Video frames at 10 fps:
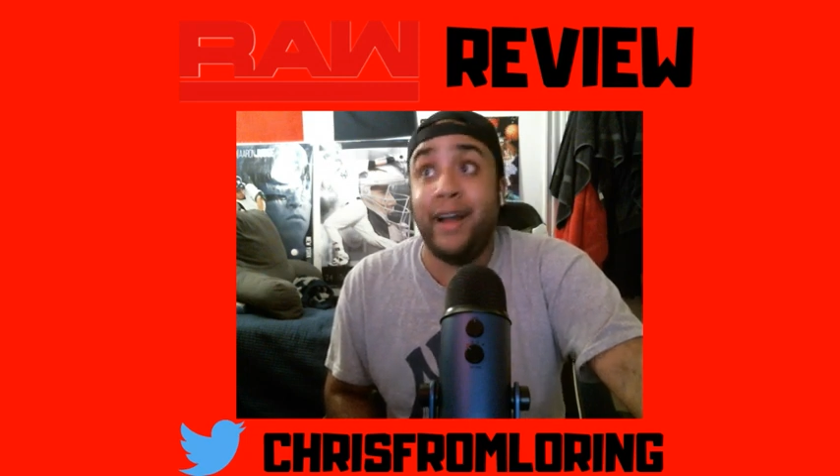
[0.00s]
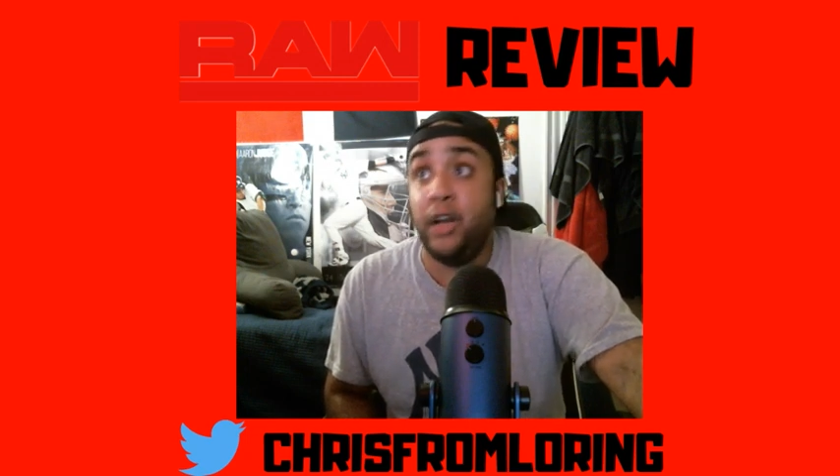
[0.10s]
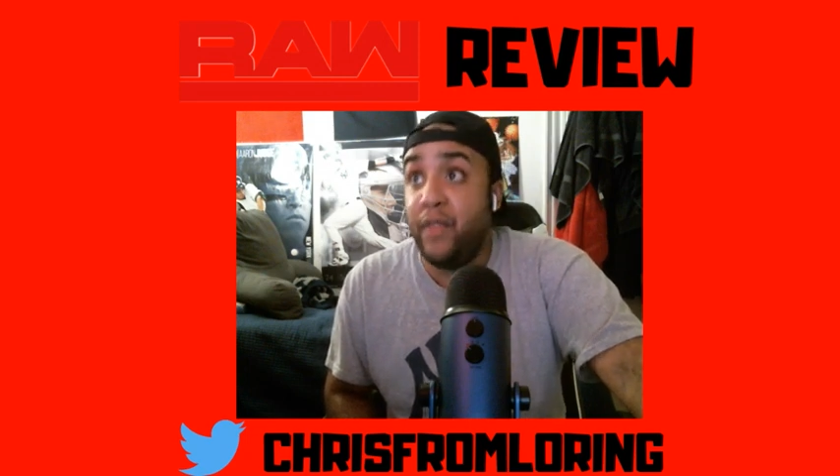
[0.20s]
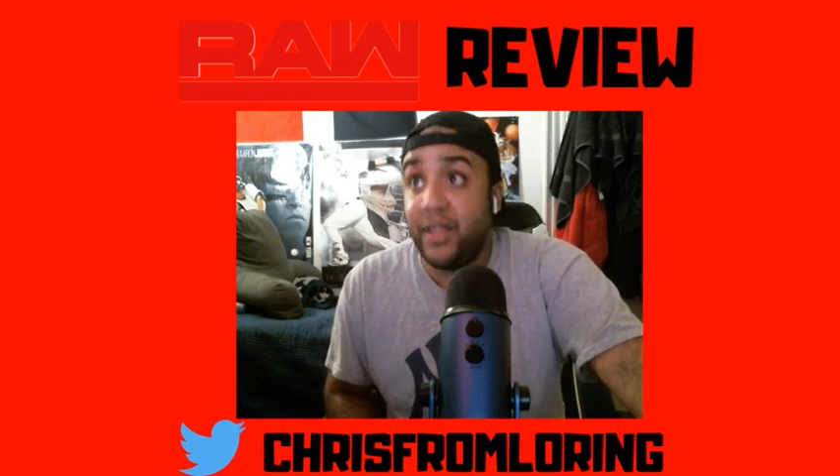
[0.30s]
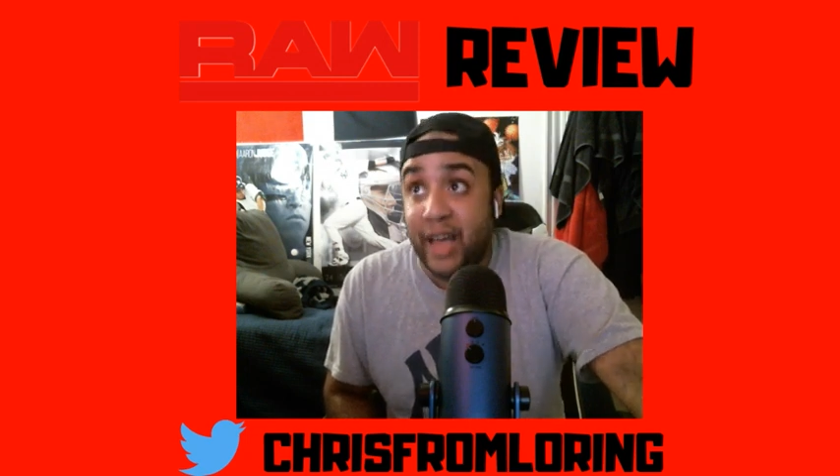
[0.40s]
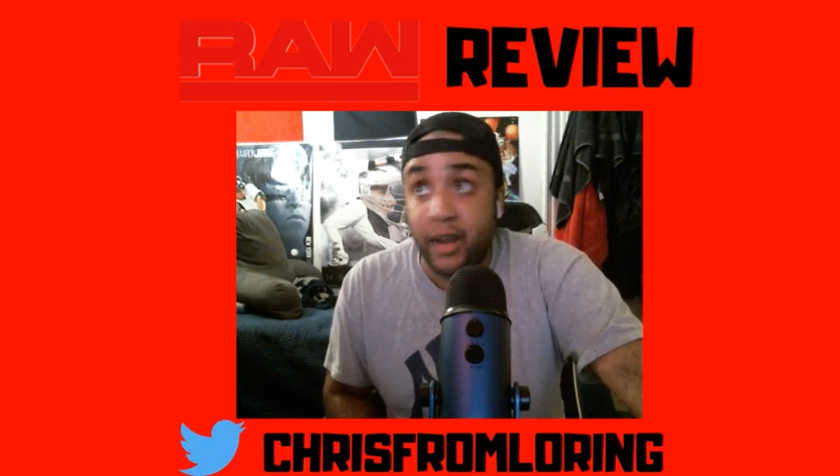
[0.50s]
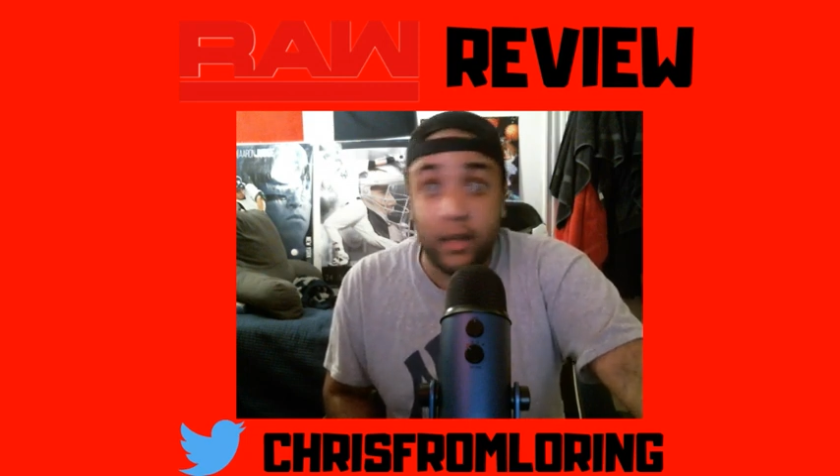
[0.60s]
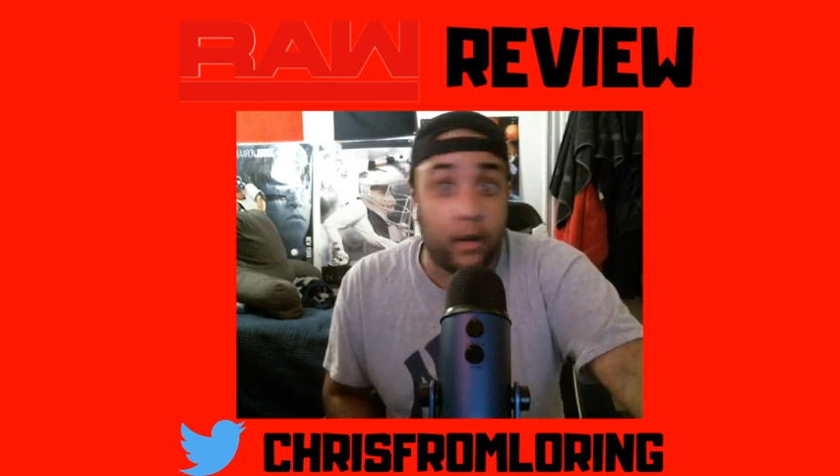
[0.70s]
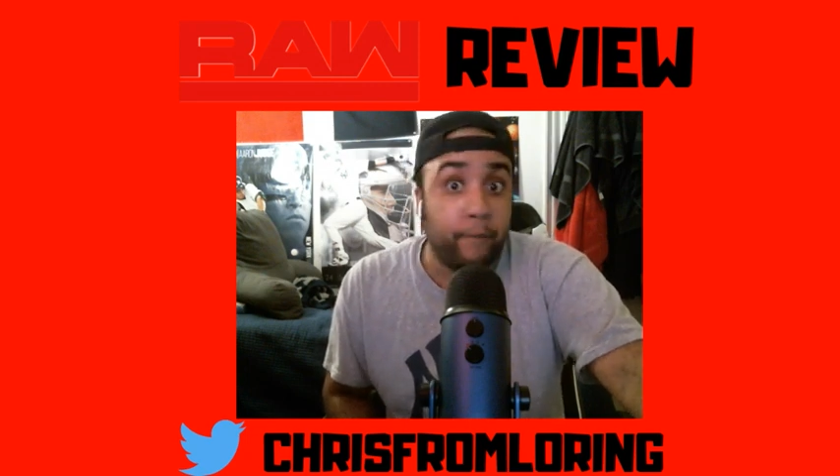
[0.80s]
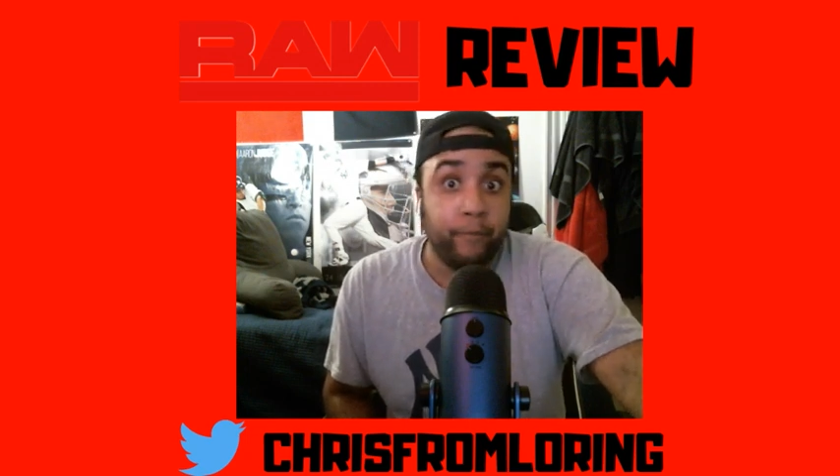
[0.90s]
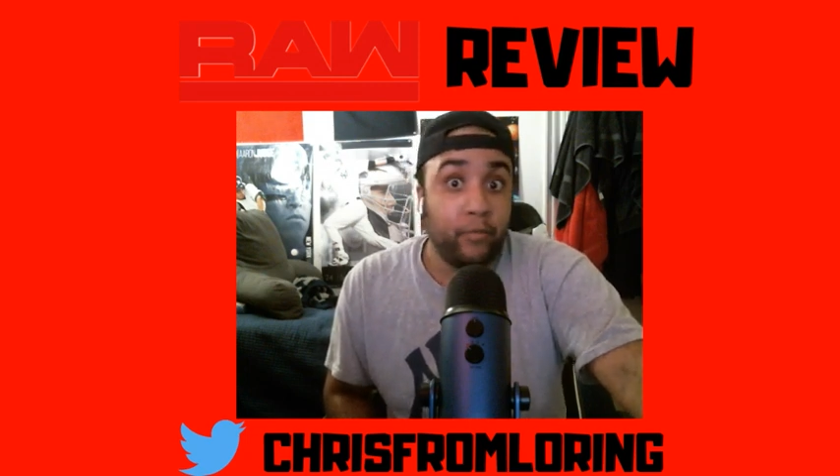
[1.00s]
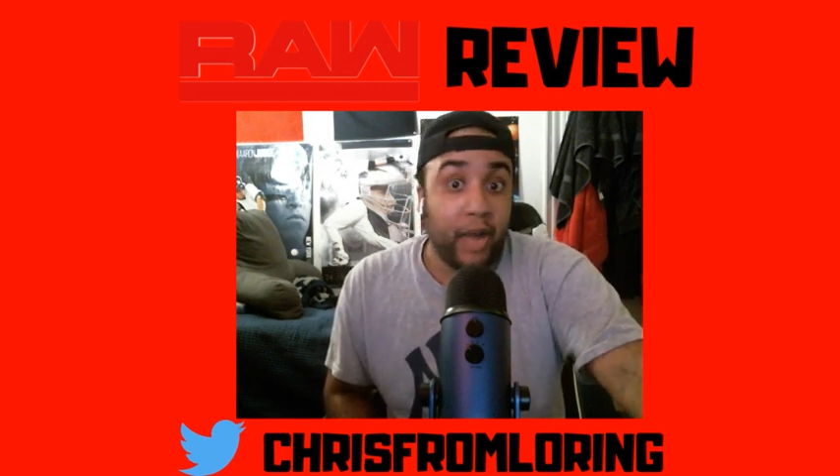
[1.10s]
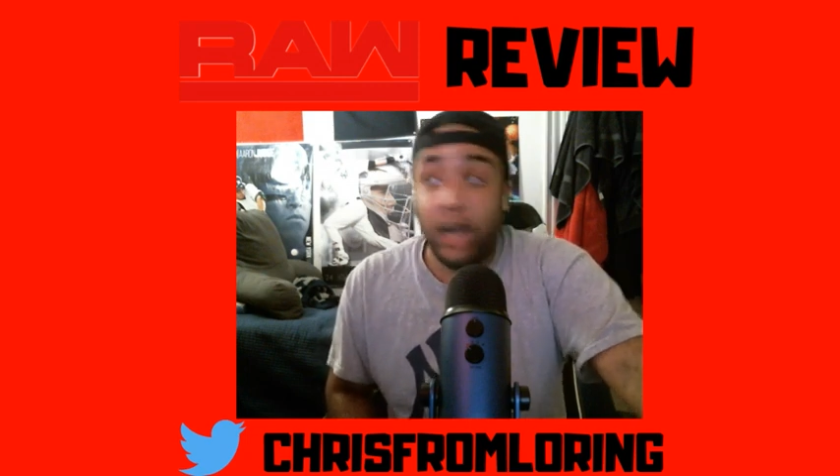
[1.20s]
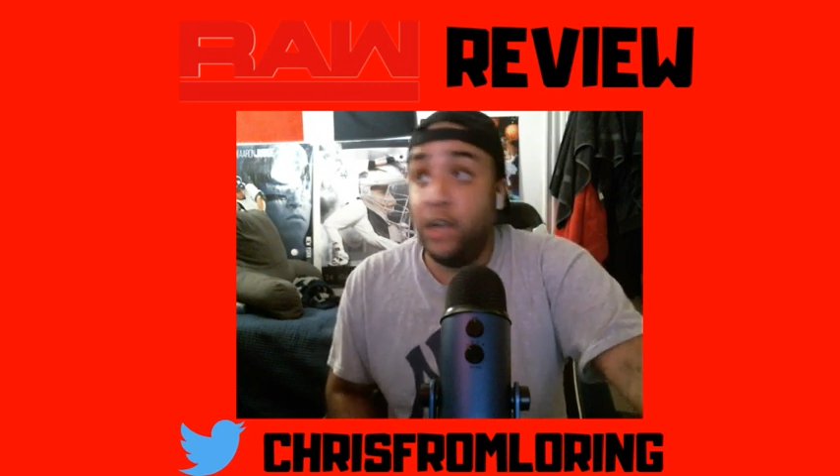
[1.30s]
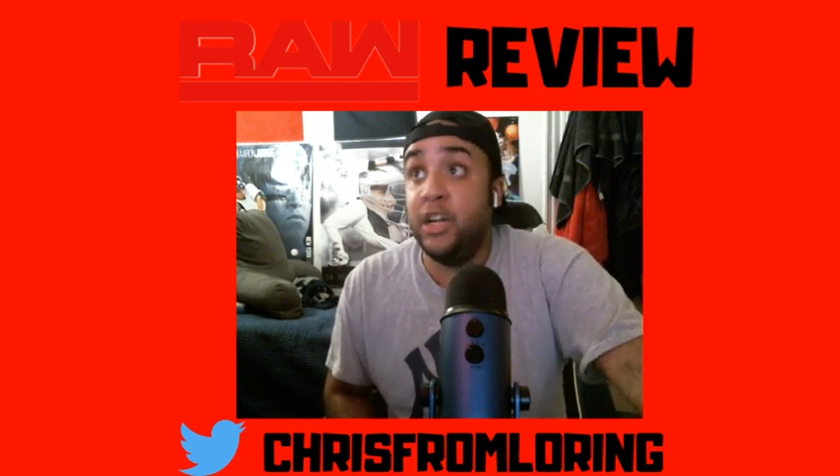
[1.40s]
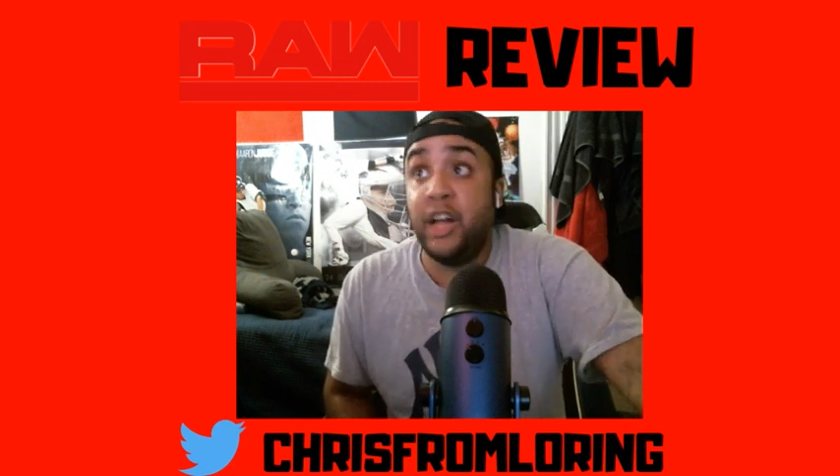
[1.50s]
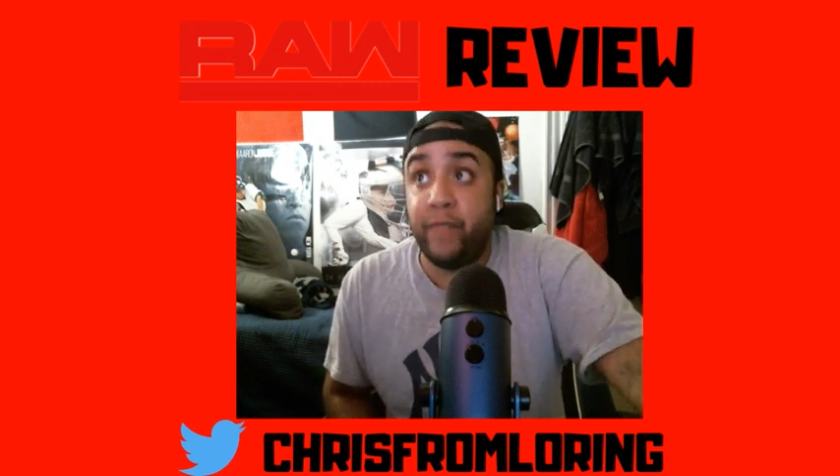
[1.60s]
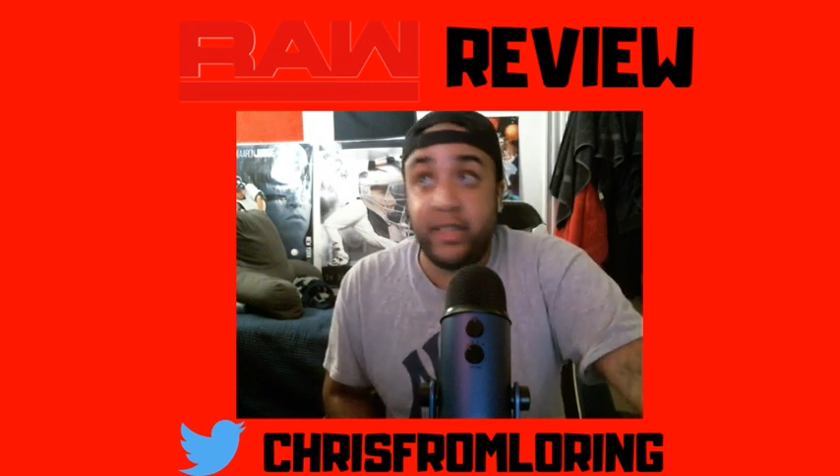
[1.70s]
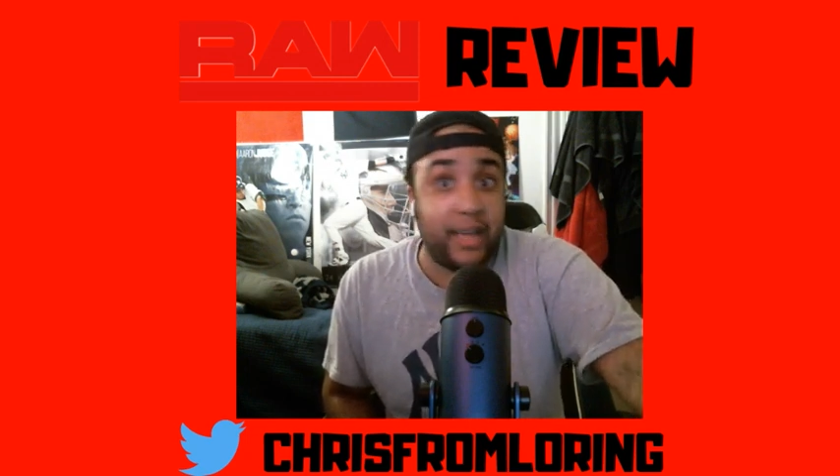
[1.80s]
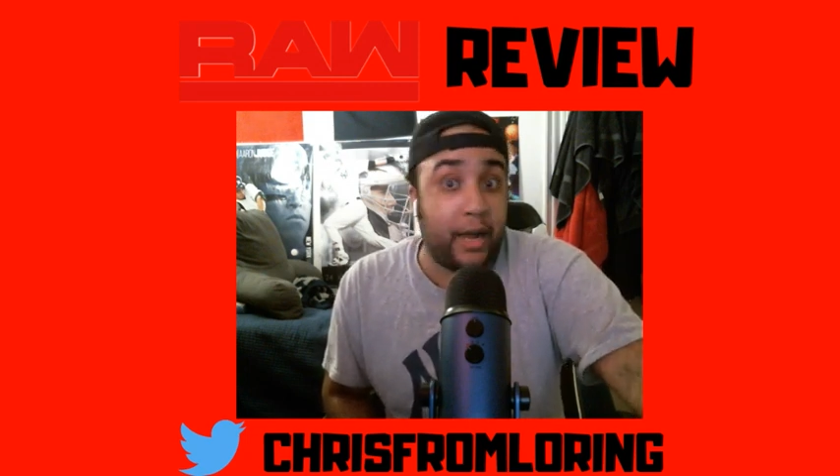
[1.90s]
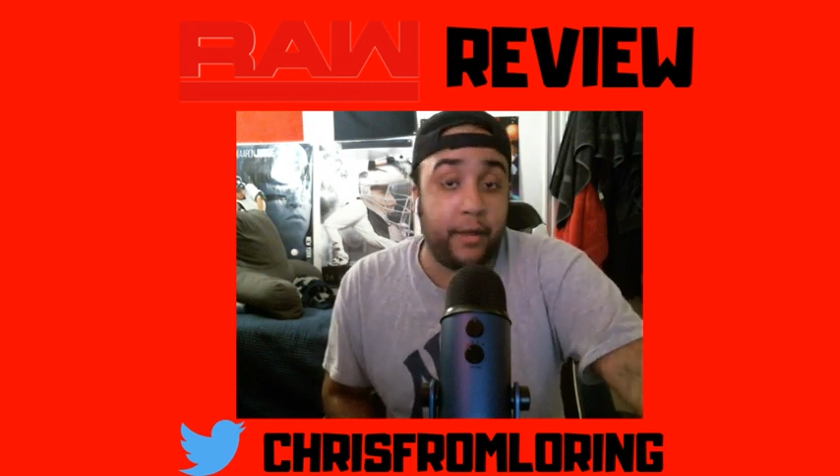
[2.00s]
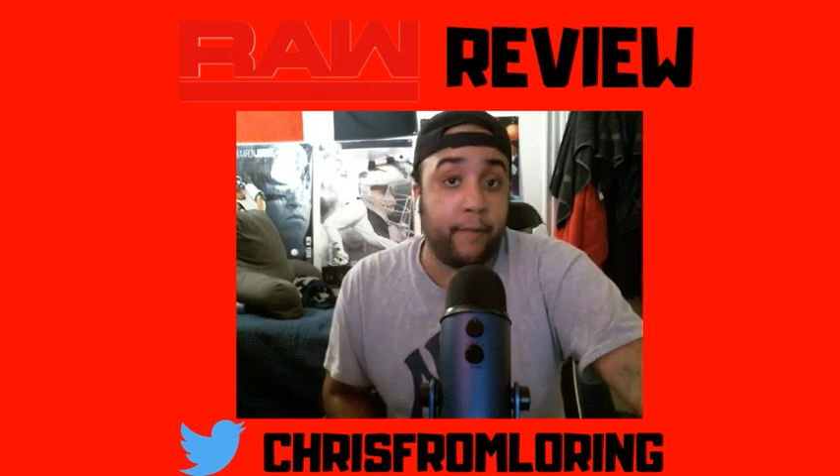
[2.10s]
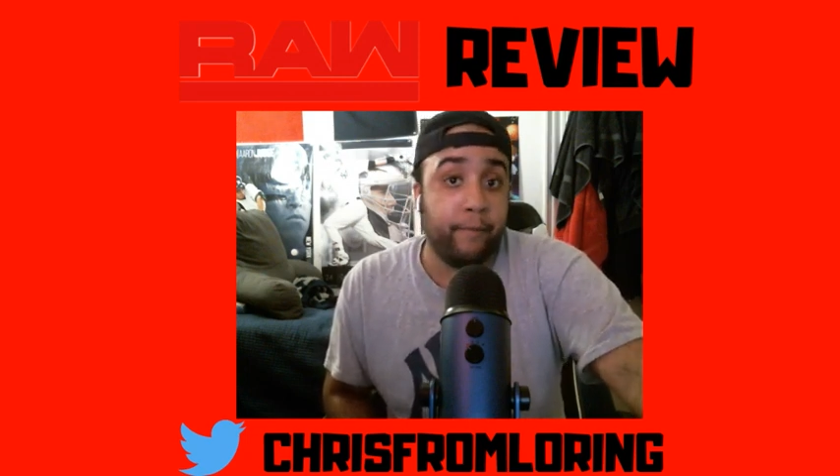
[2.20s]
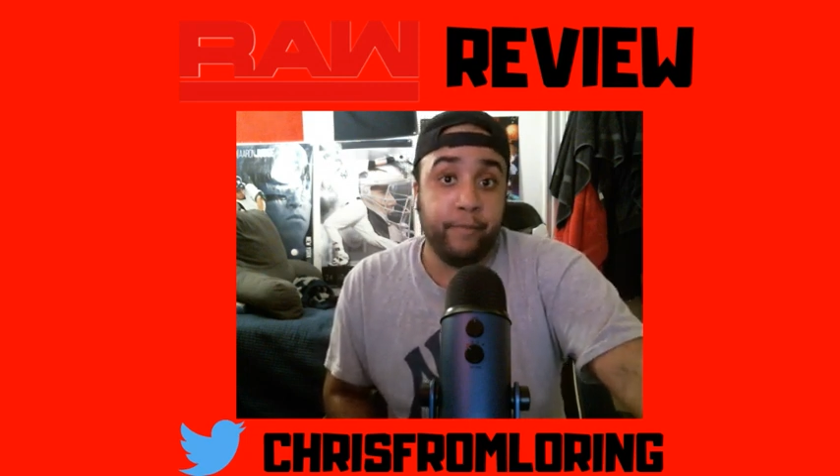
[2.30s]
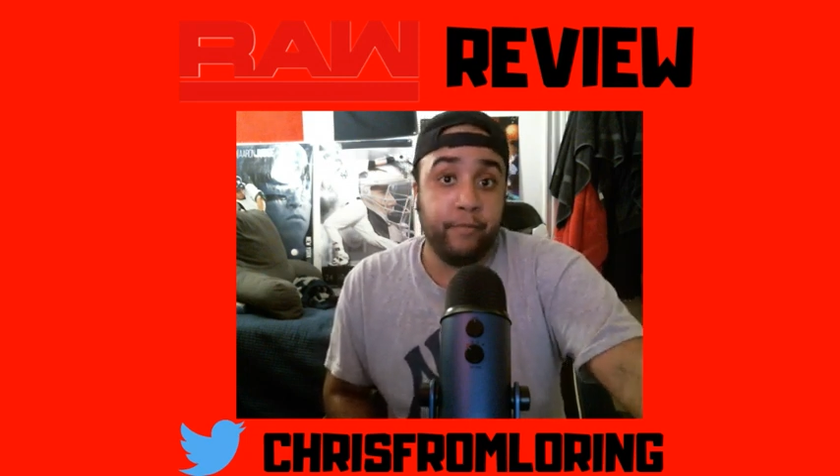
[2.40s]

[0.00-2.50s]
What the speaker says: I love Natalya.